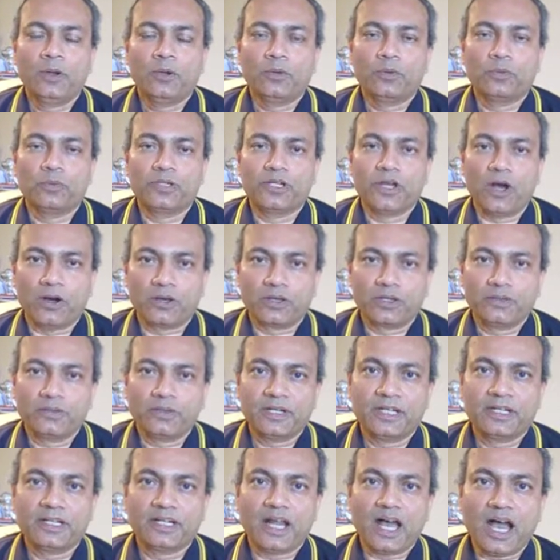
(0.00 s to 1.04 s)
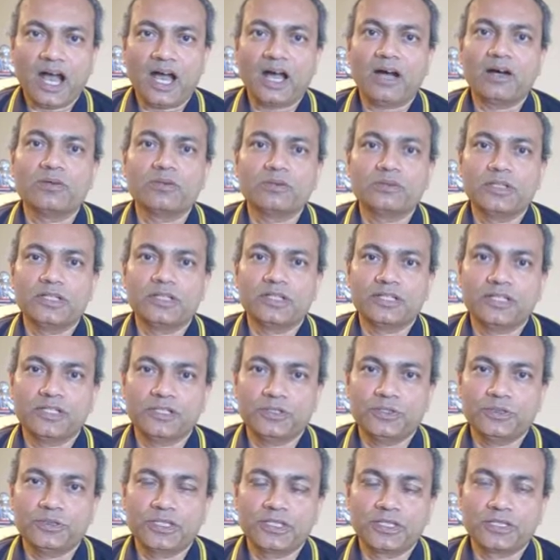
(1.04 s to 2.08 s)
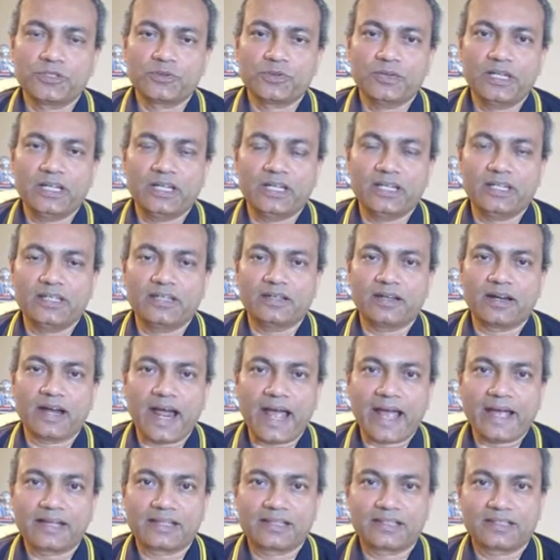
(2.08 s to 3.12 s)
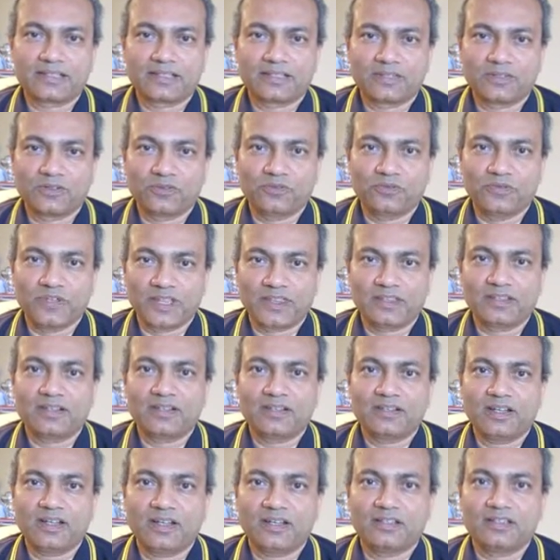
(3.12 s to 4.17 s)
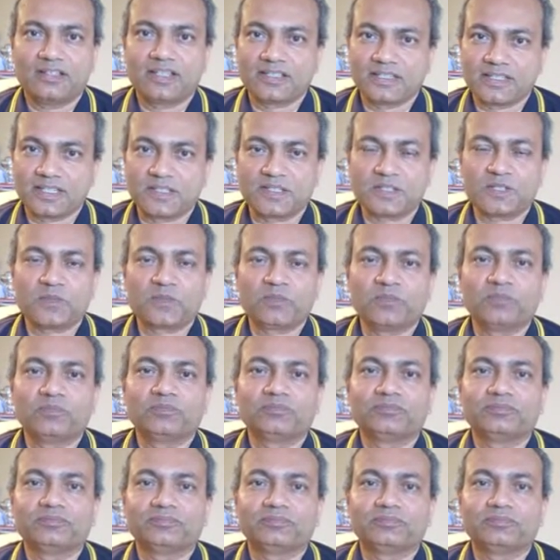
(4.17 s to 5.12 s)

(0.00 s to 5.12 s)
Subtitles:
we documented how the users will interact with the system,